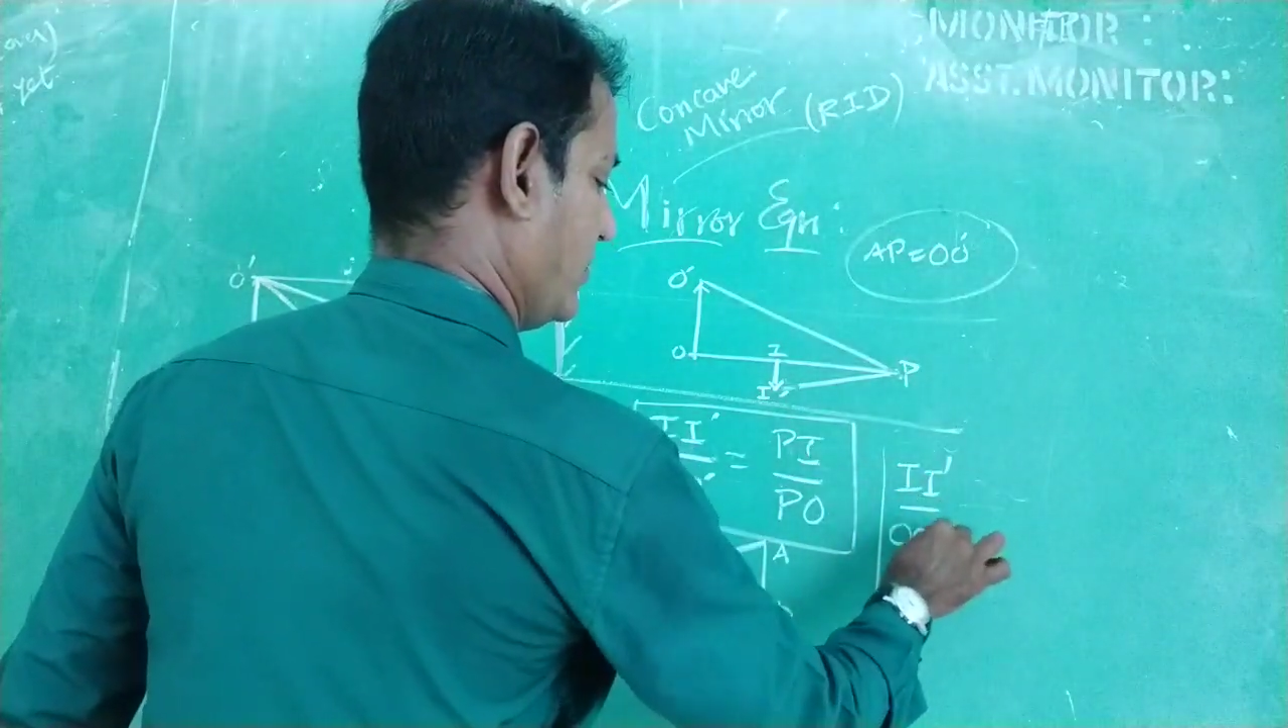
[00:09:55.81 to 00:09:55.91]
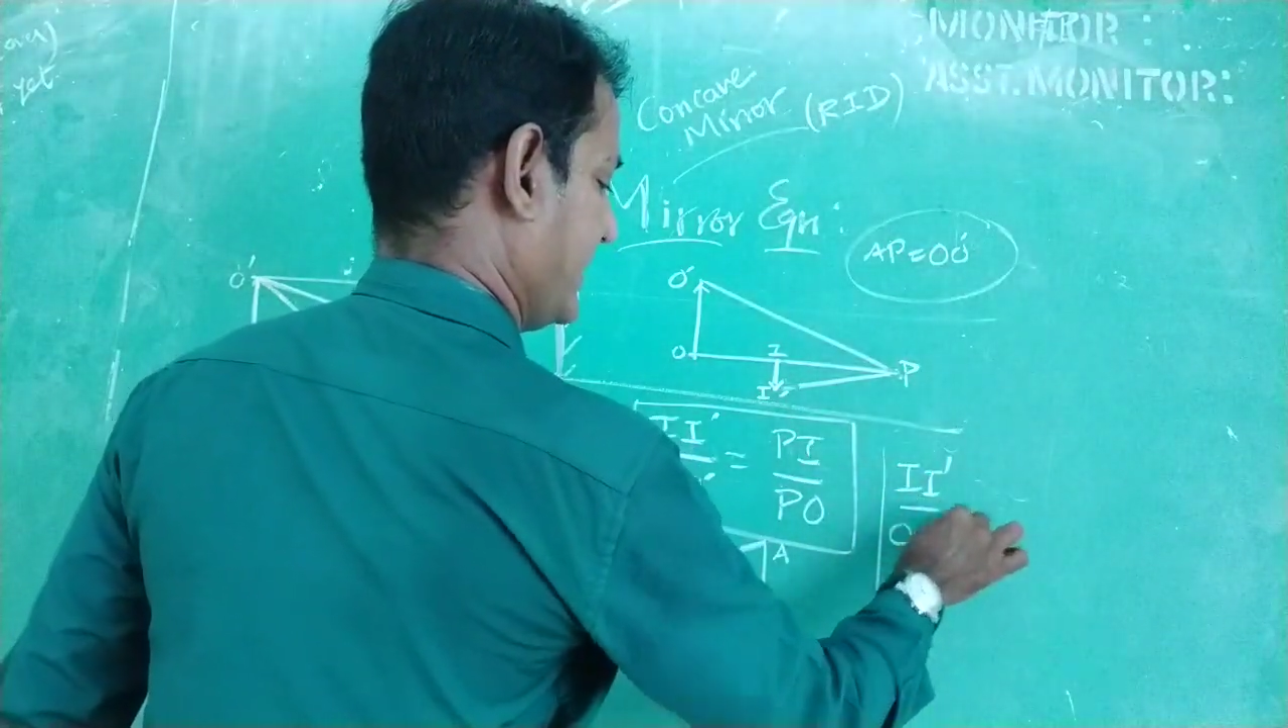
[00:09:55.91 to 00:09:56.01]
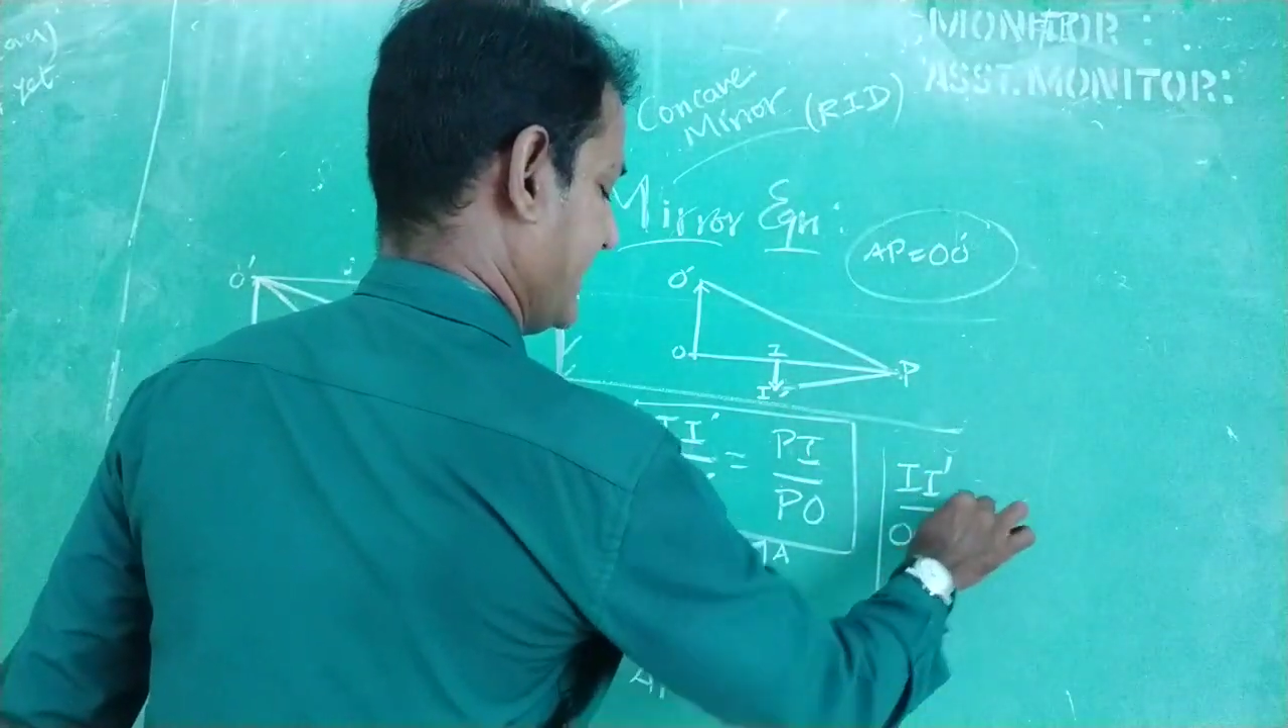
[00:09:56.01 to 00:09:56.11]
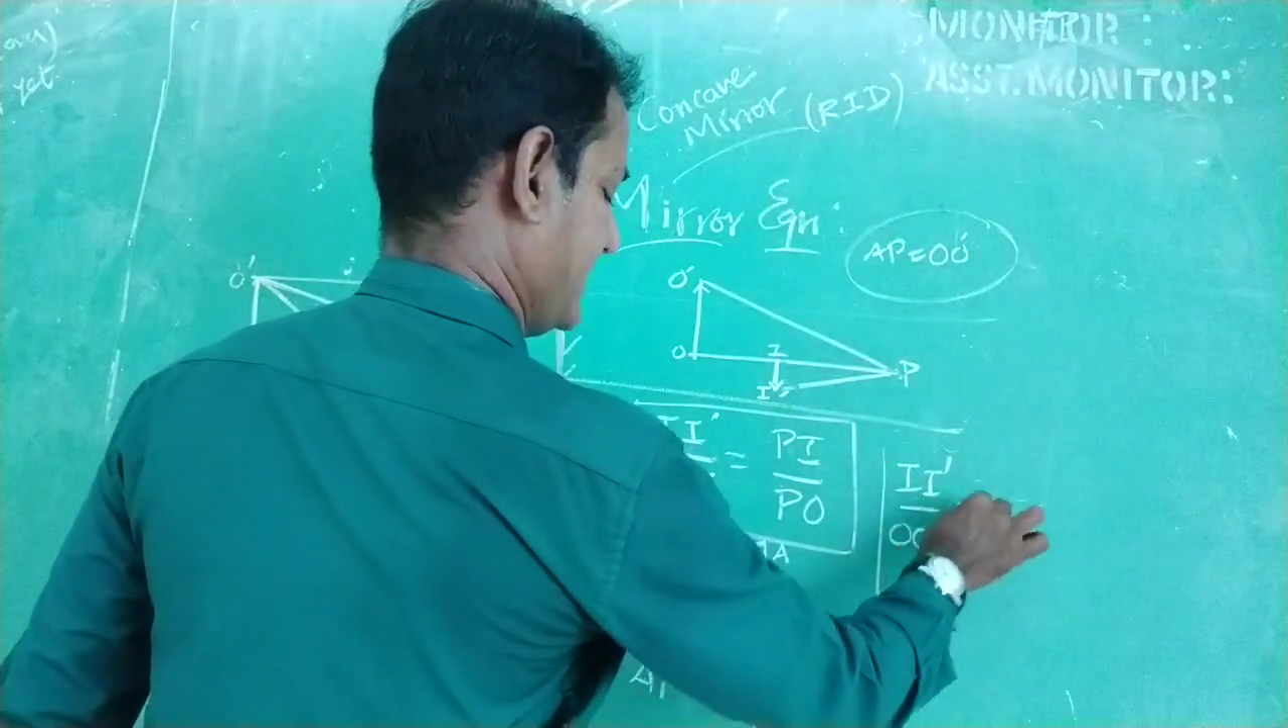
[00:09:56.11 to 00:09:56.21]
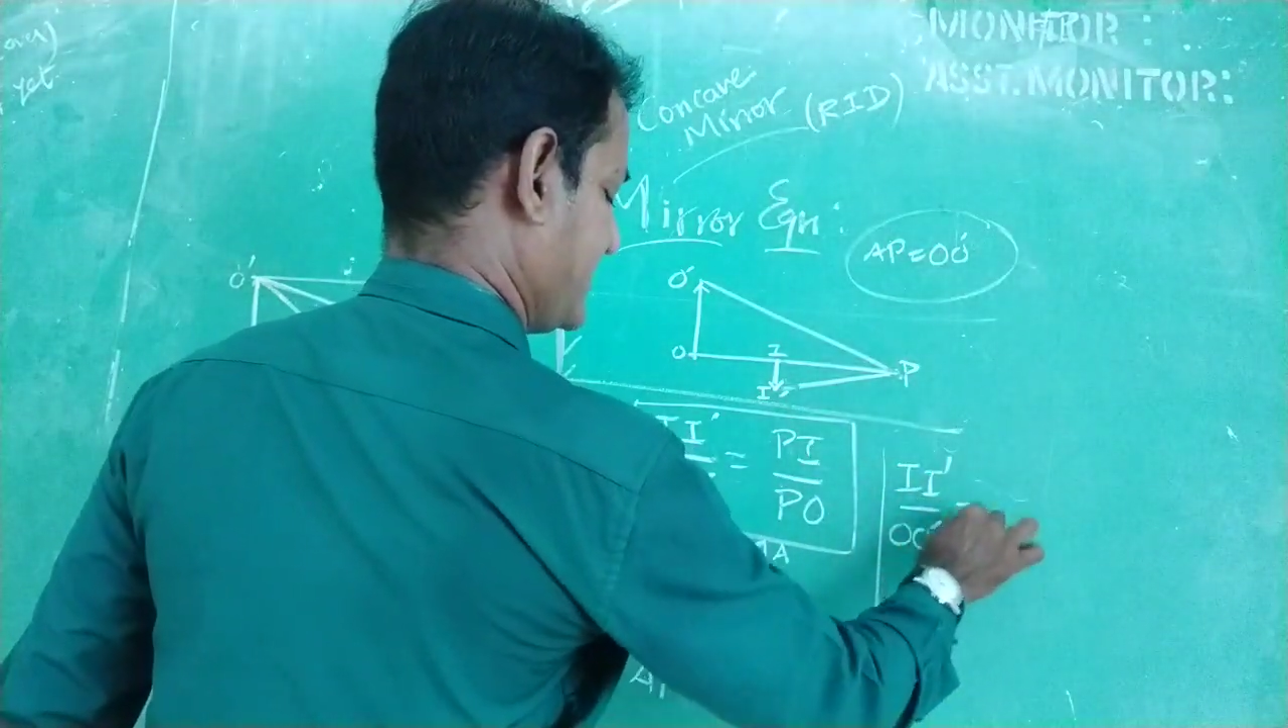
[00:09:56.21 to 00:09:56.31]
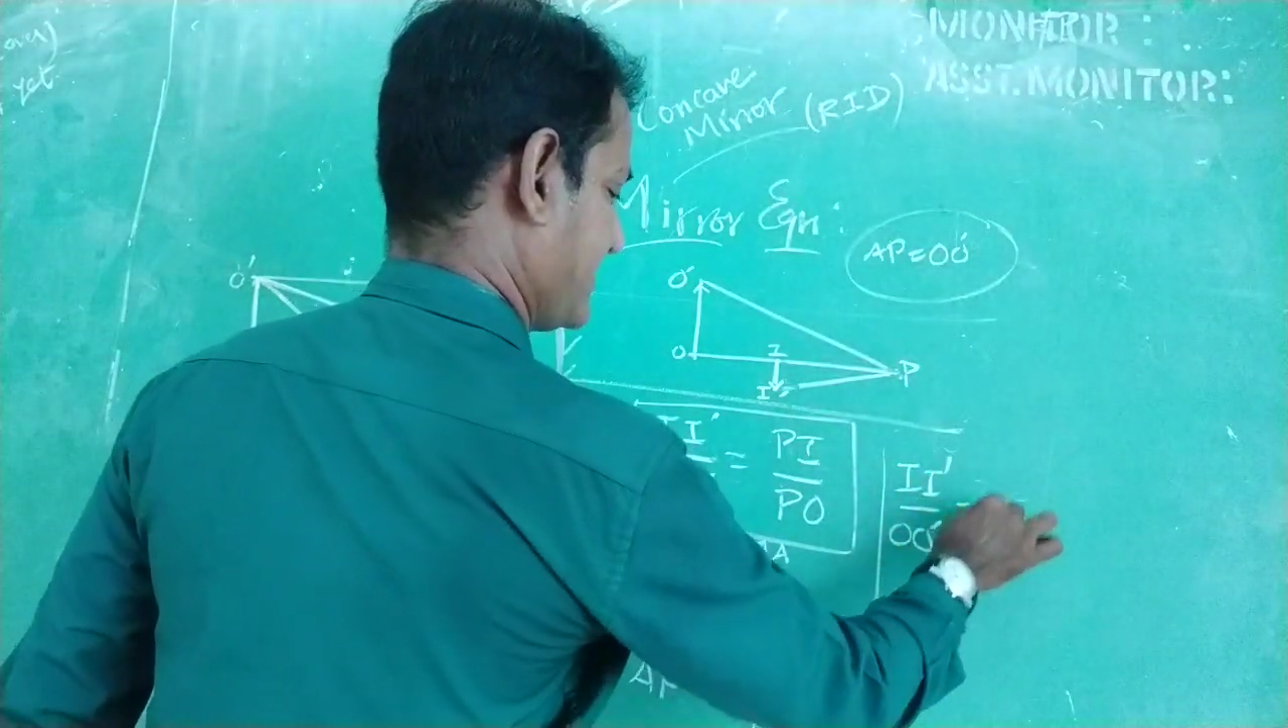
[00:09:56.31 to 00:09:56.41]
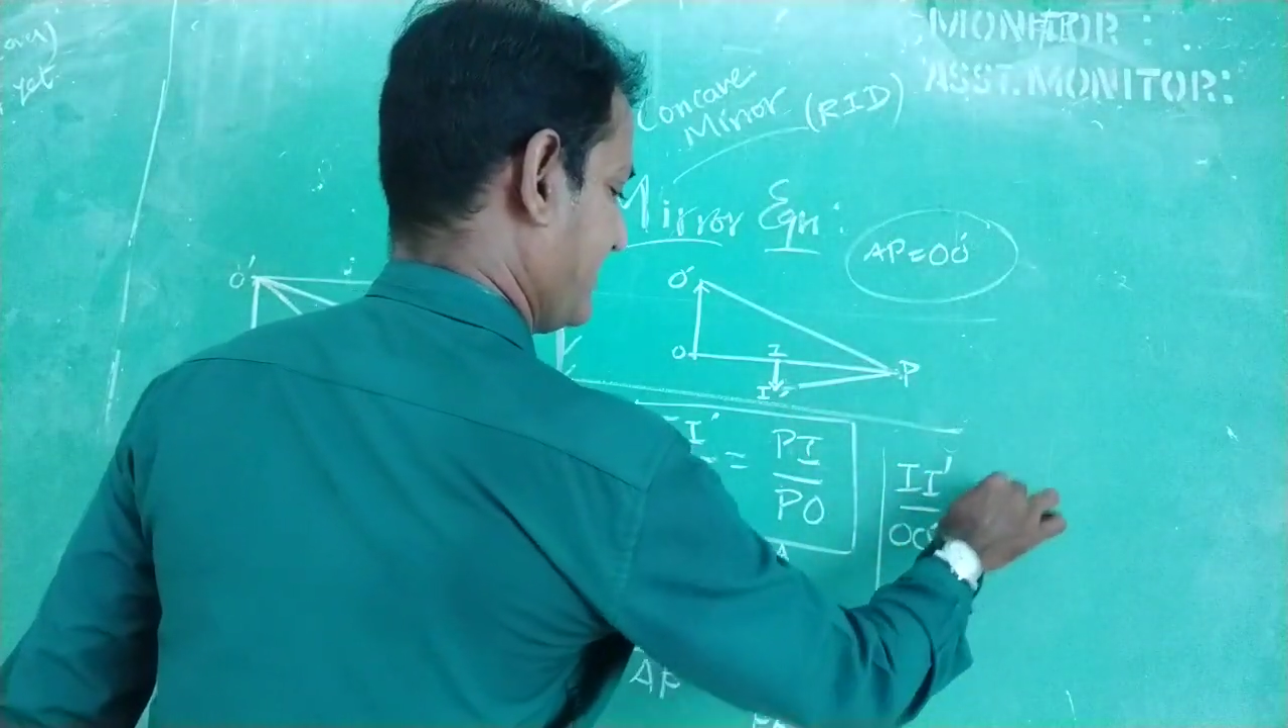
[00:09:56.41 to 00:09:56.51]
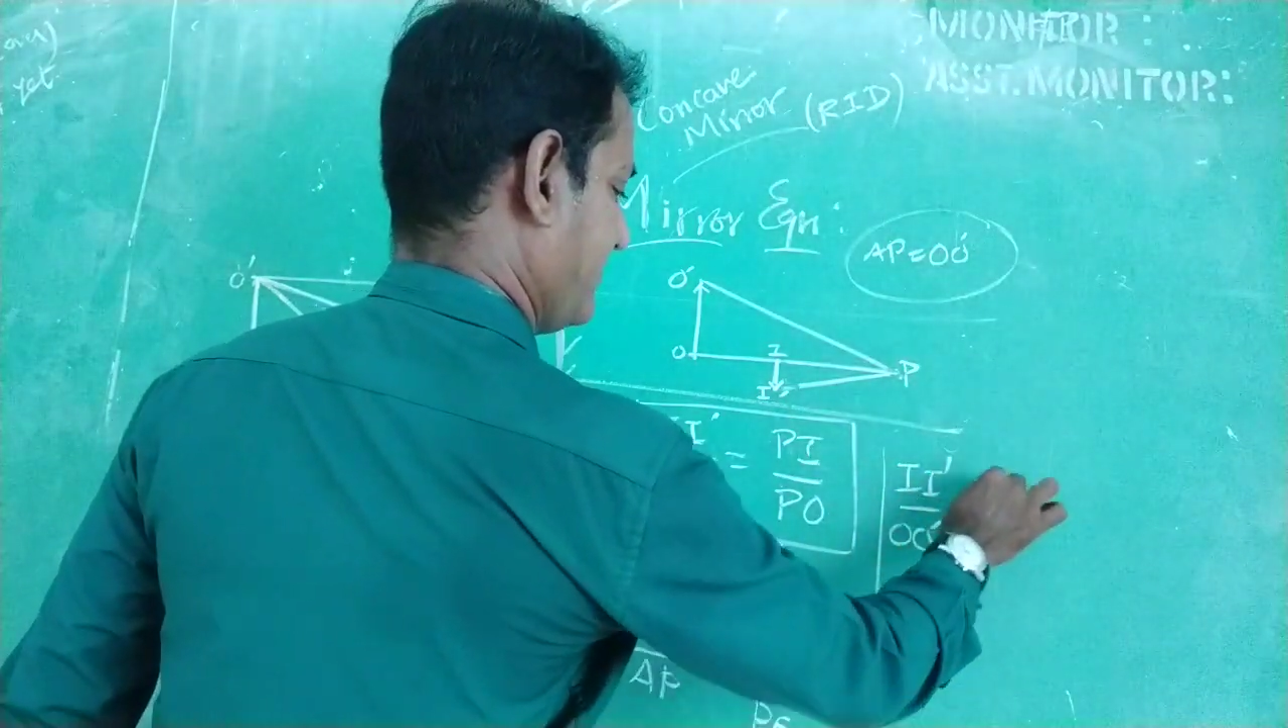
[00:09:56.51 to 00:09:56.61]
dash